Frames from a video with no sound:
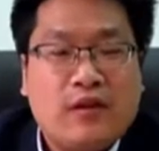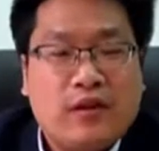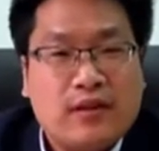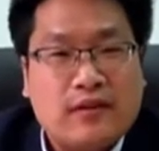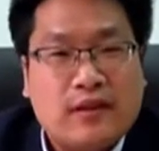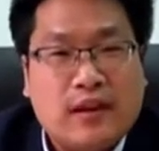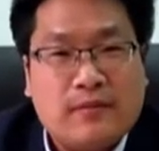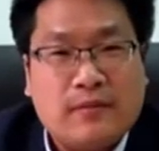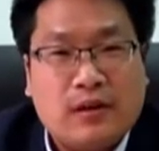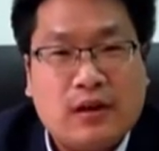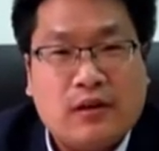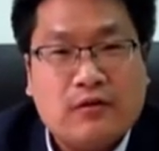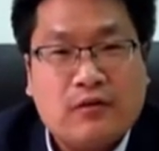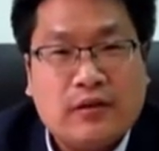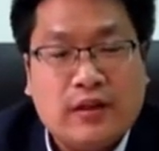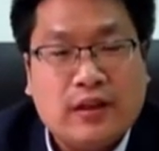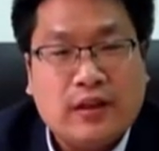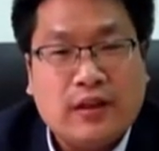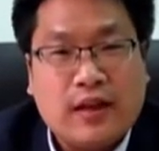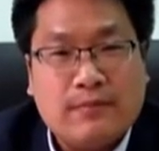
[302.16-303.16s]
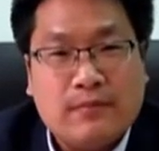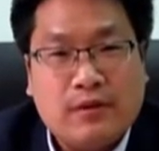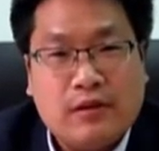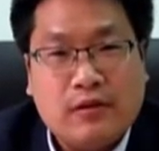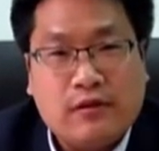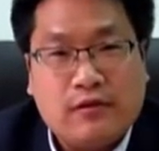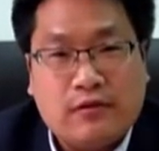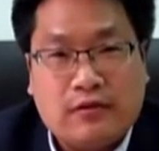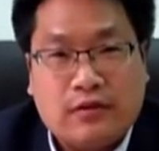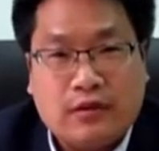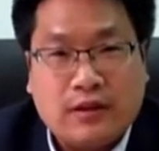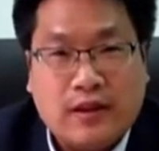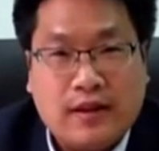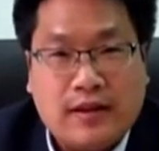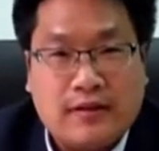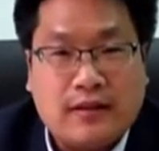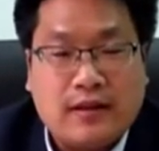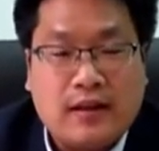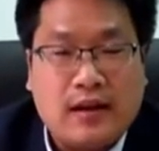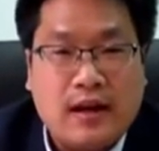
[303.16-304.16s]
example, it can be used as
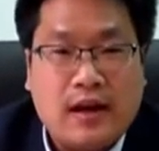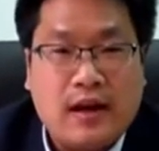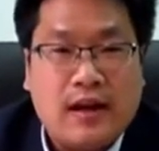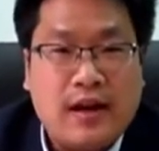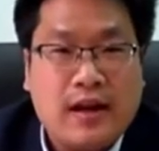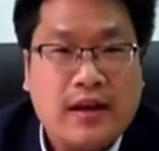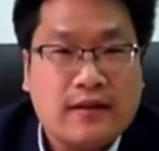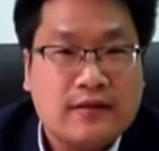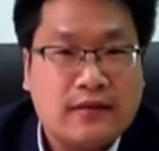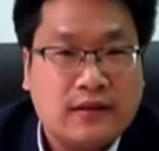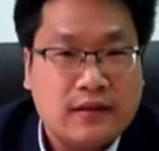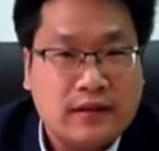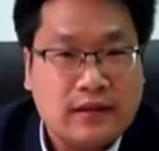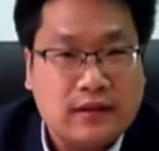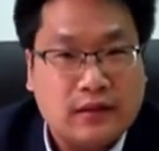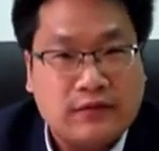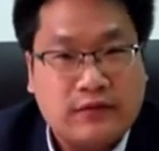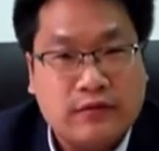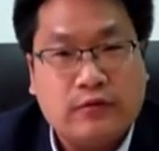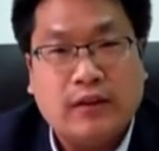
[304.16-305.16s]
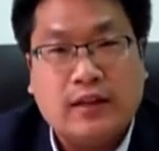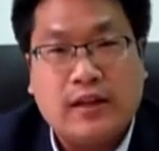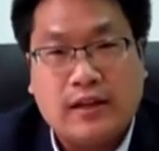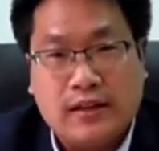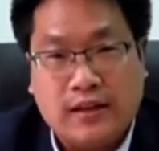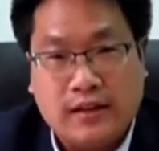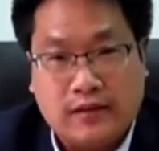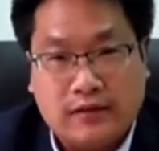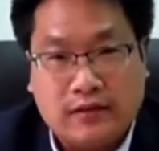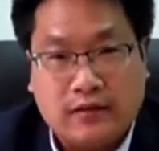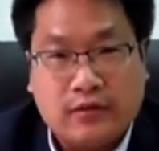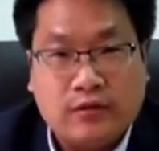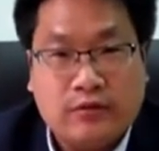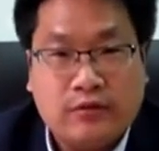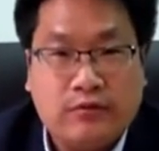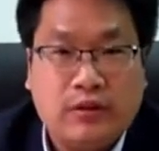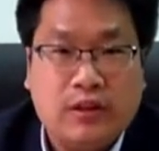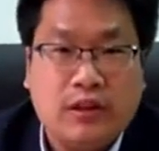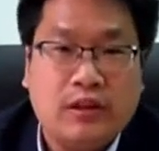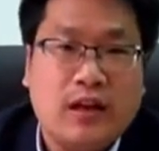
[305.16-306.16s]
an excellent photocatalyst to
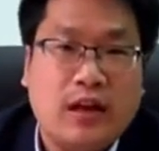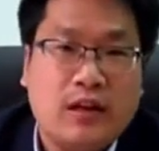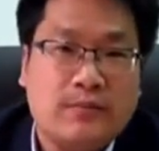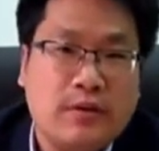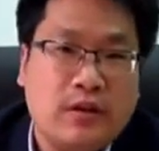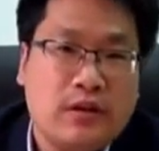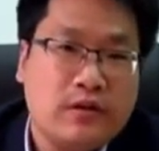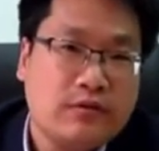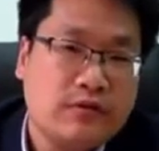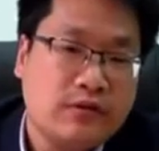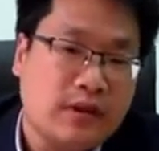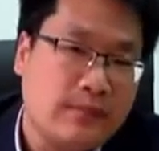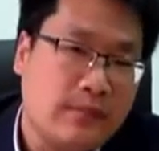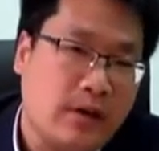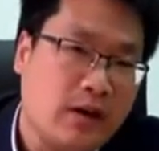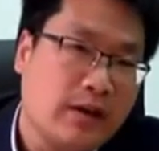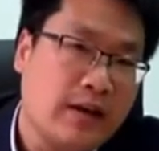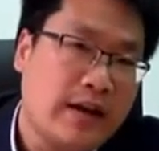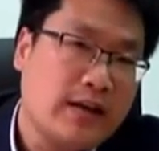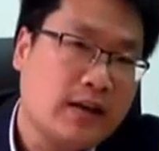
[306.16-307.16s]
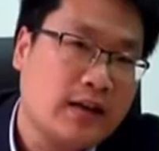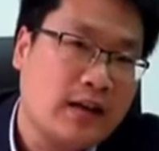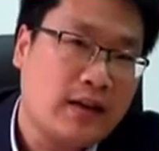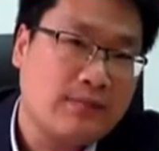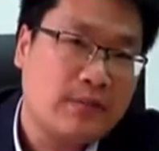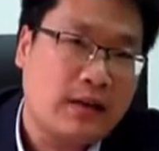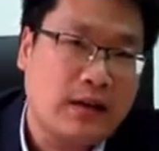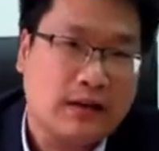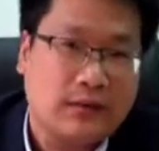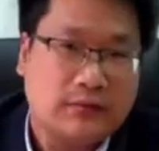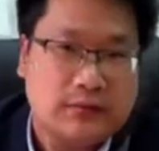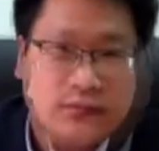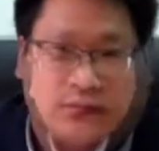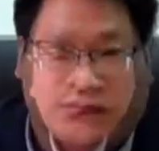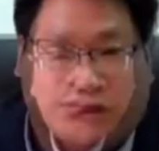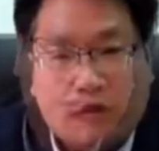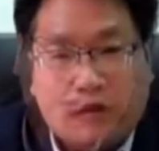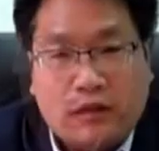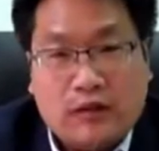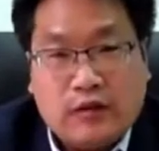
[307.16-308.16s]
decompose some organic compound.
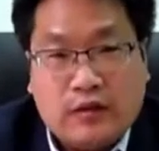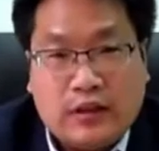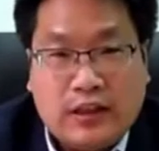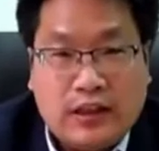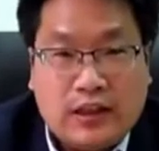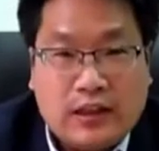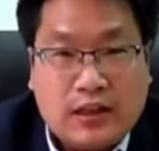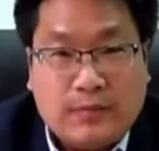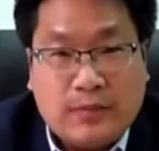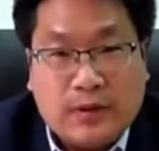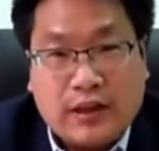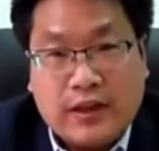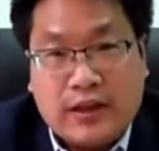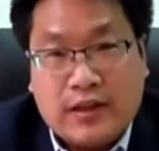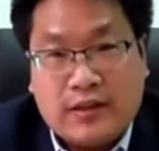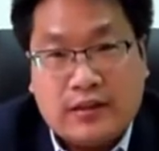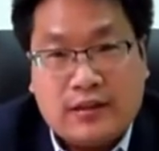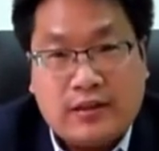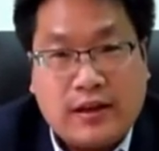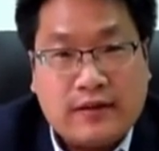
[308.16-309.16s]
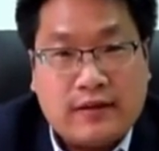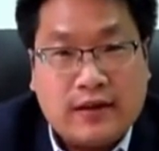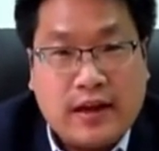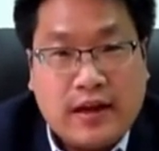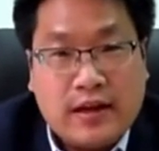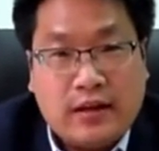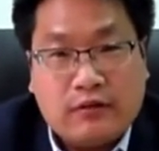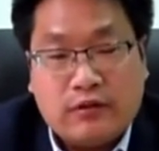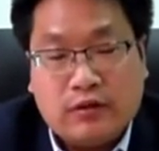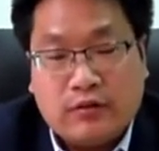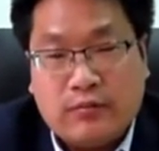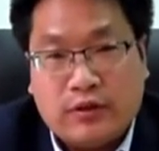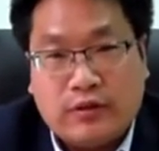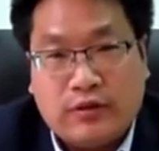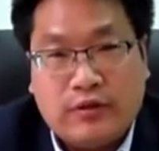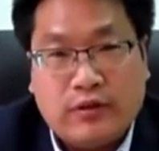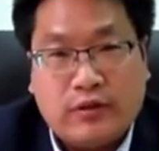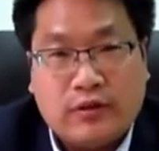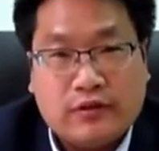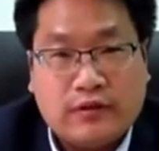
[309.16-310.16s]
The application as anode
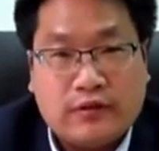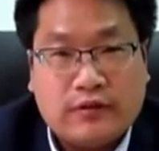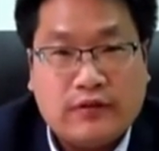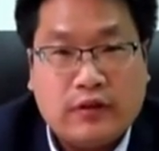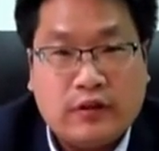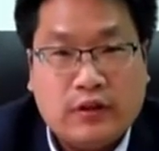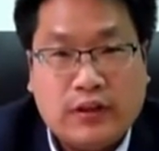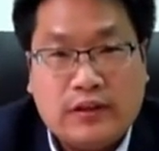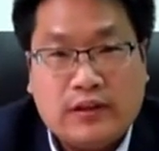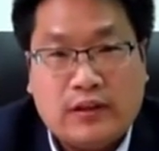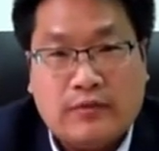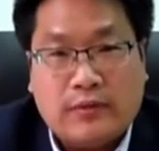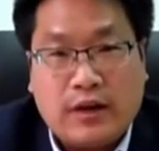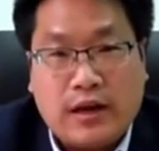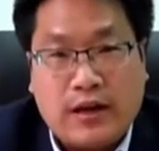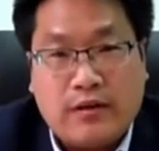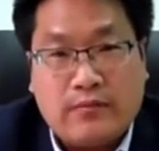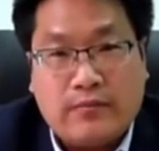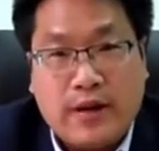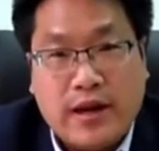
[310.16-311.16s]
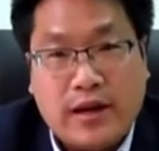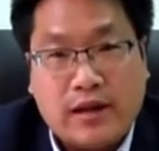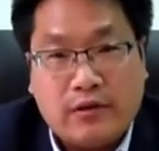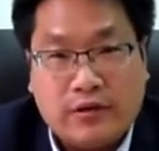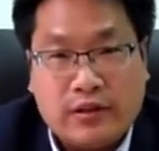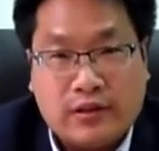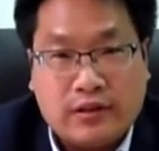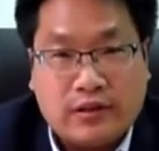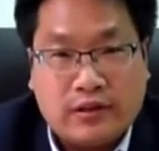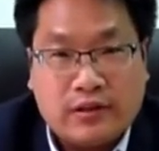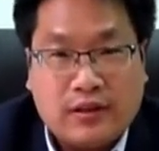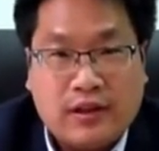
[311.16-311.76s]
materials for lithium-ion batteries,